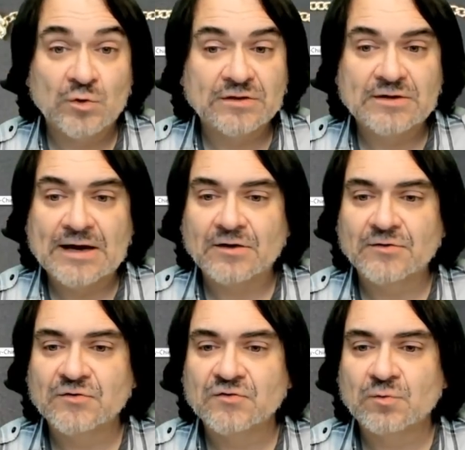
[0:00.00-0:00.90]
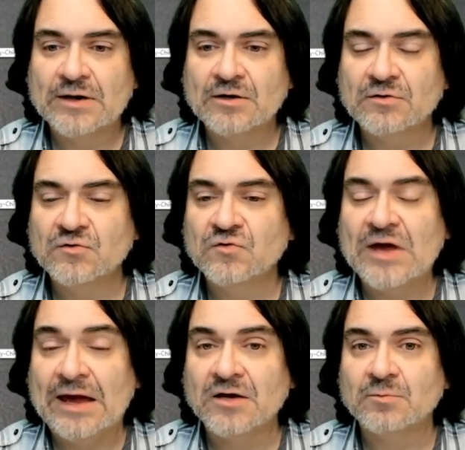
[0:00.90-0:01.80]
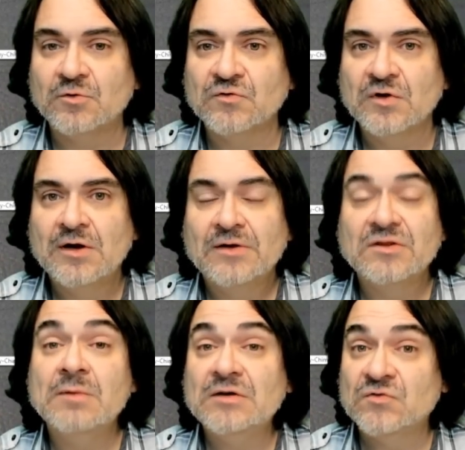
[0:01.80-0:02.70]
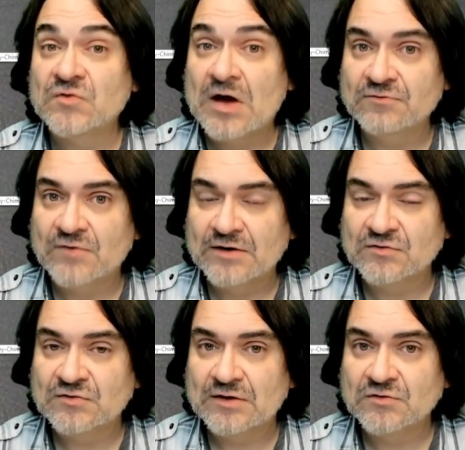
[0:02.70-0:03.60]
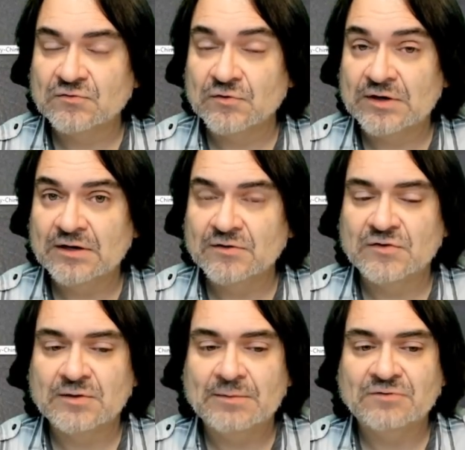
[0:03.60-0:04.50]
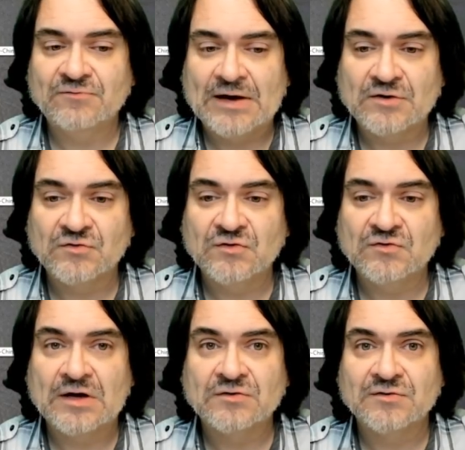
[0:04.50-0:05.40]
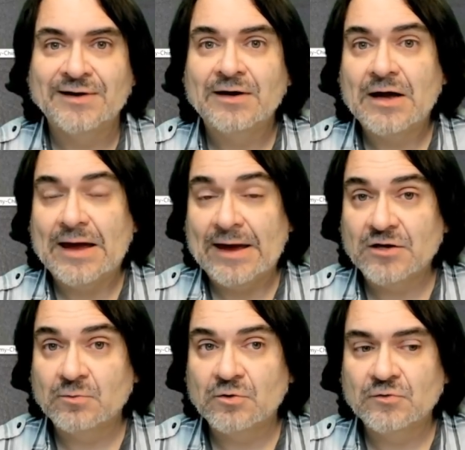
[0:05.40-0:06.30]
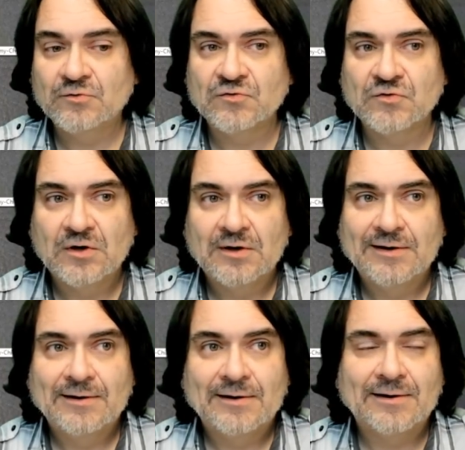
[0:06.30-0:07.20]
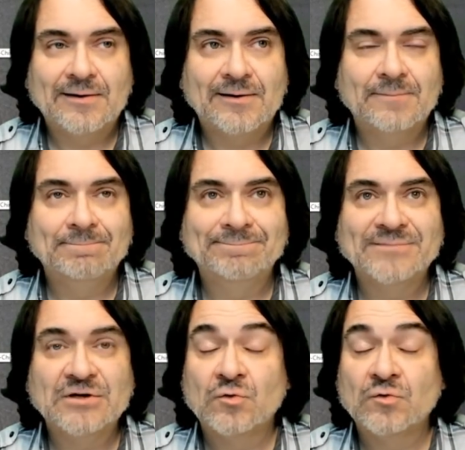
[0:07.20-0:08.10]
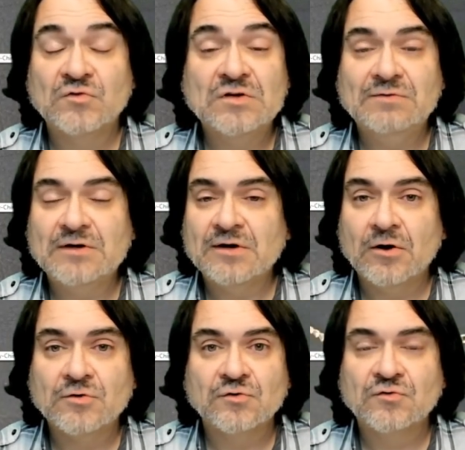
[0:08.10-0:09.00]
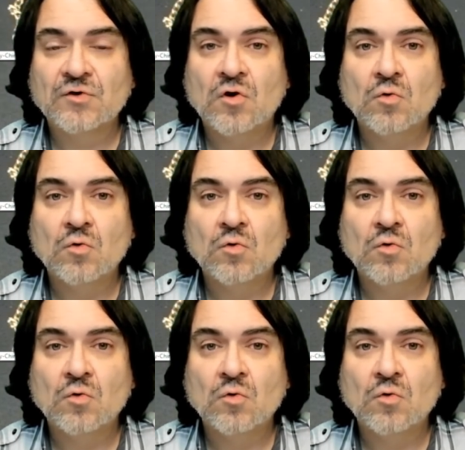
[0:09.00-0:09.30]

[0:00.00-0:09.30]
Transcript: one of the necklaces right here. This is animals. They made sci-fi sets for kids. They made fantasy sets, animals, um, you know, TV characters, the whole